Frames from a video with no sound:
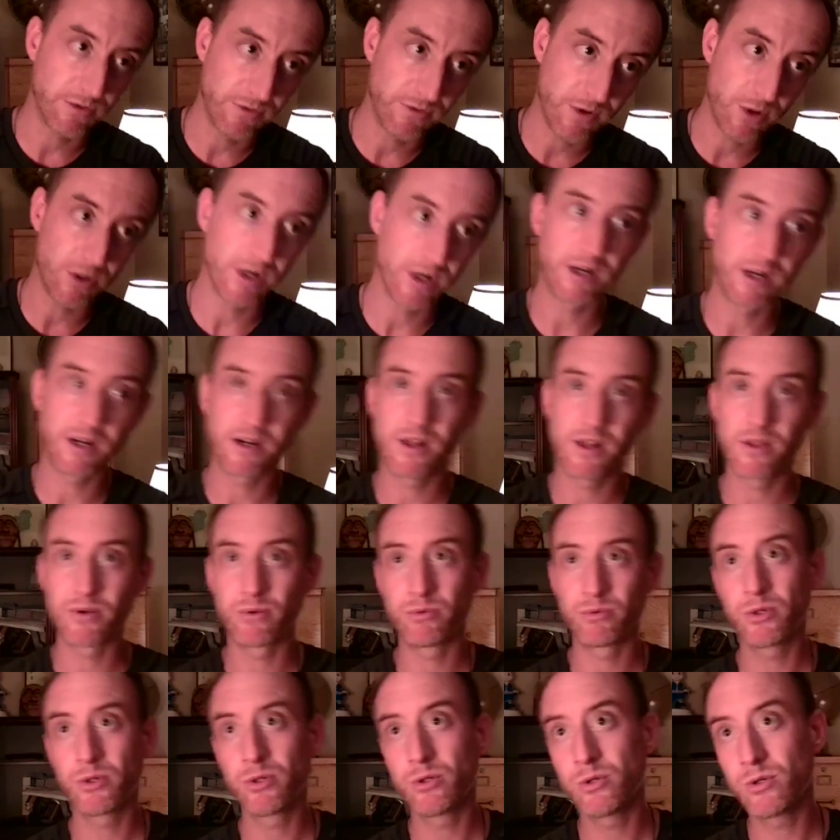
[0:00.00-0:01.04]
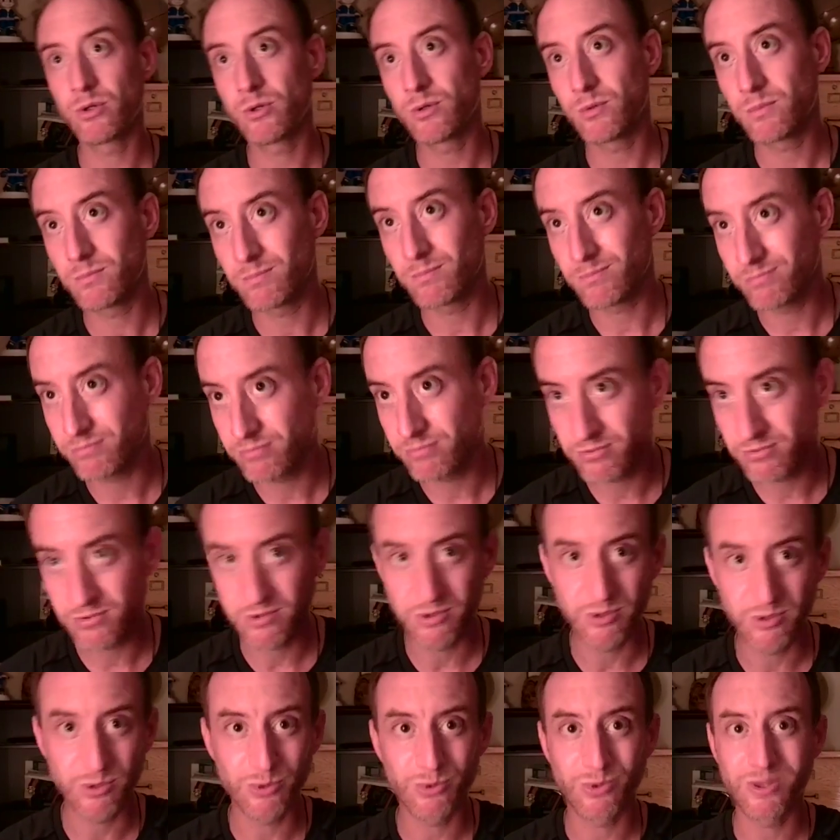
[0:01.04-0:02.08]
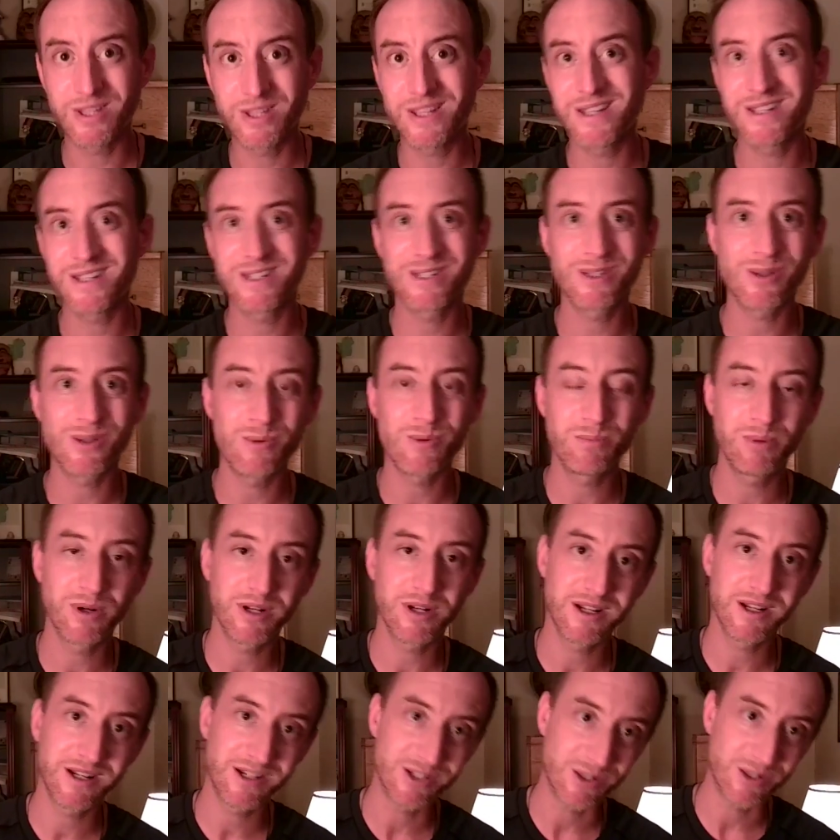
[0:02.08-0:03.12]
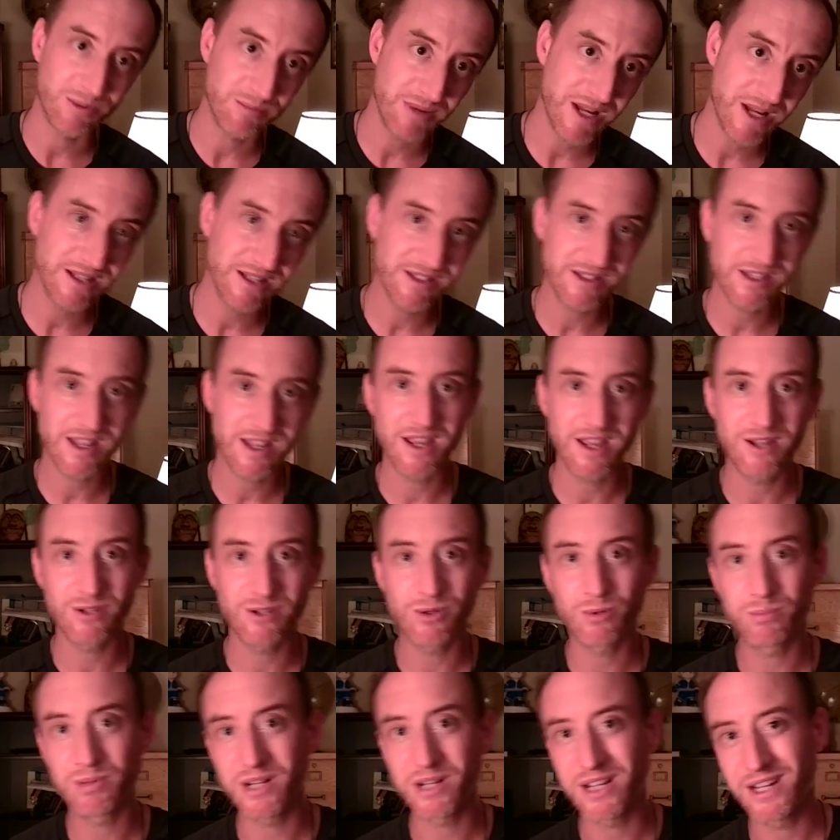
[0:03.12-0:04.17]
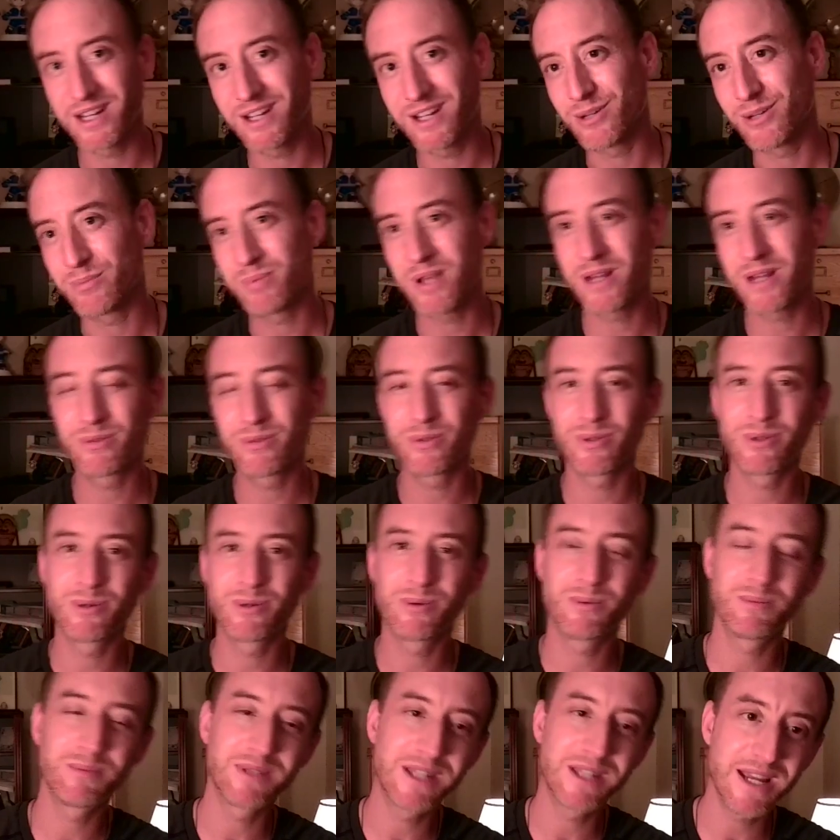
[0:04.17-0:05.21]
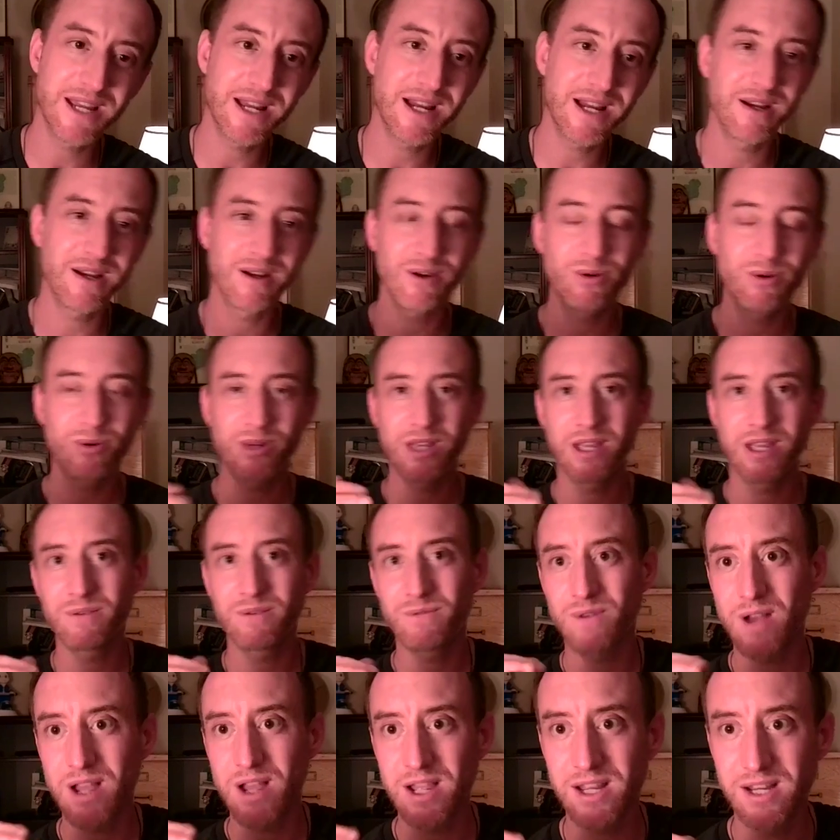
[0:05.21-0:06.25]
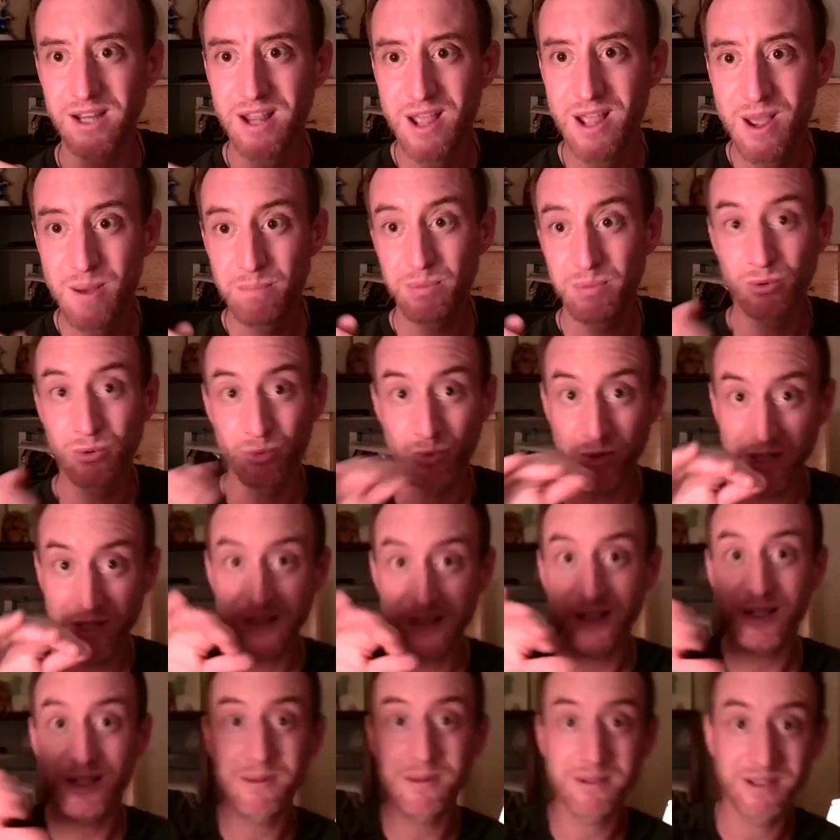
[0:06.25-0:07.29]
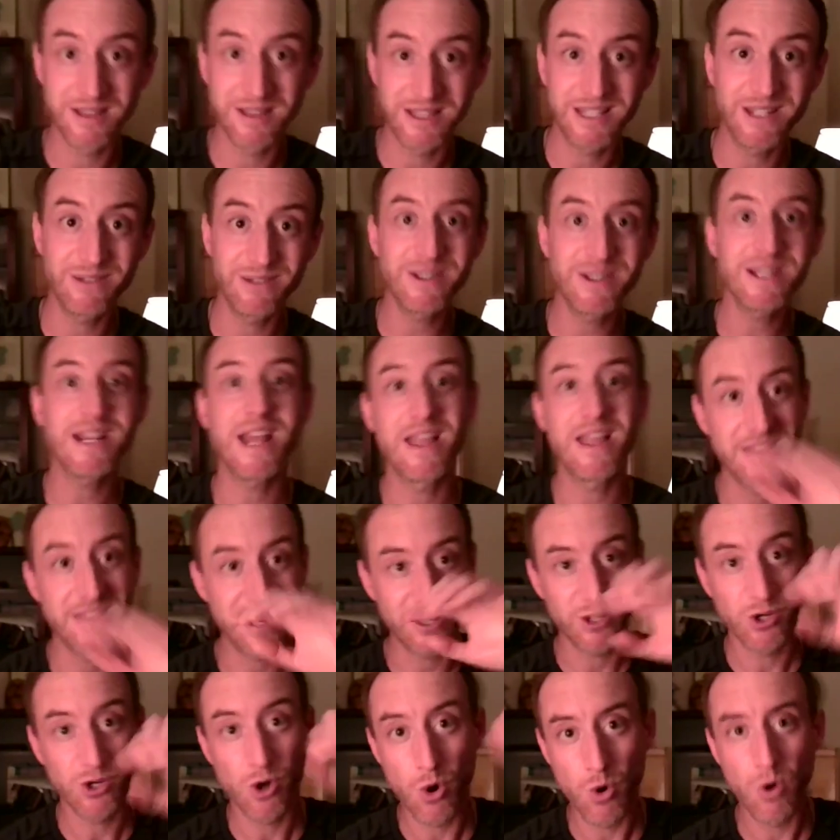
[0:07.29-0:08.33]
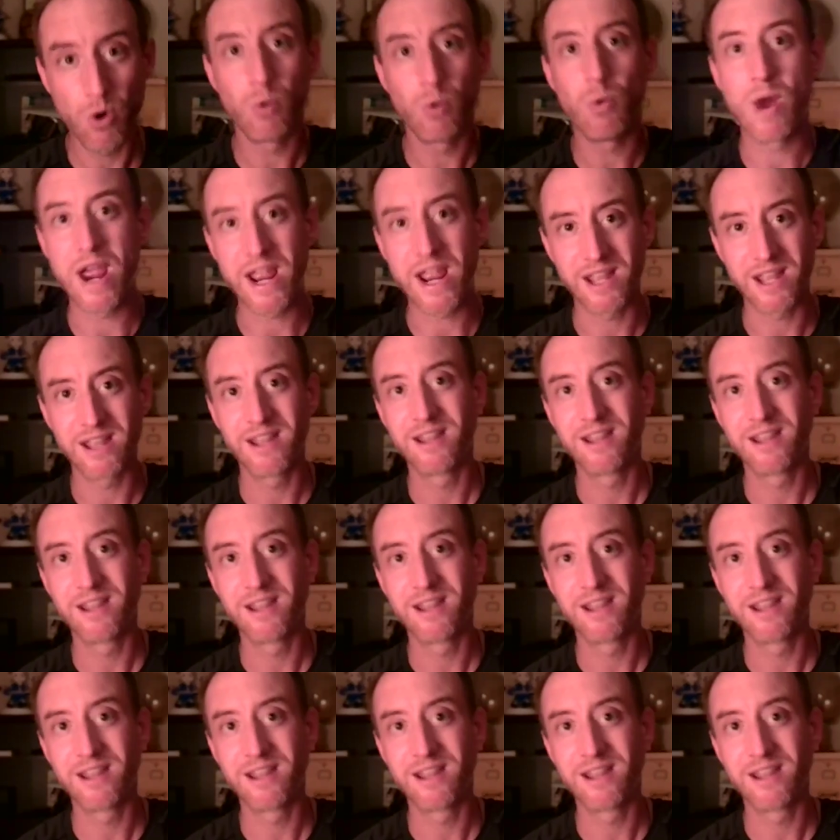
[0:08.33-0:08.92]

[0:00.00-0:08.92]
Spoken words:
phone in another room, do this, don't put it at your bedstand, don't bring it in your bedroom. Yeah, okay, fine. But really leave it and then go away.